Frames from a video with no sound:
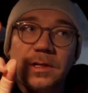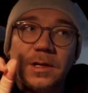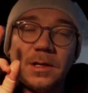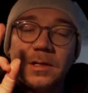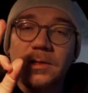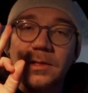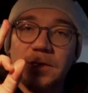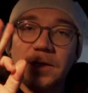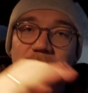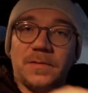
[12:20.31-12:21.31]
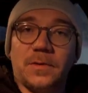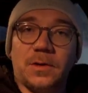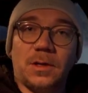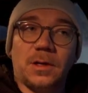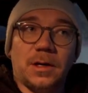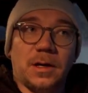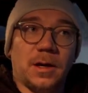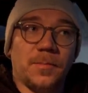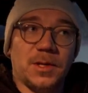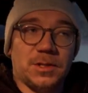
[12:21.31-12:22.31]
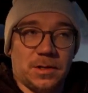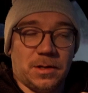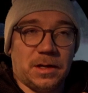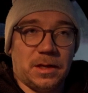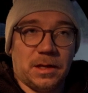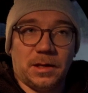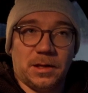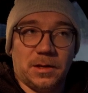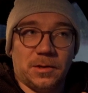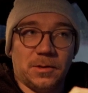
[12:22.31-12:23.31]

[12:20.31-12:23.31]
a successful mission, I think.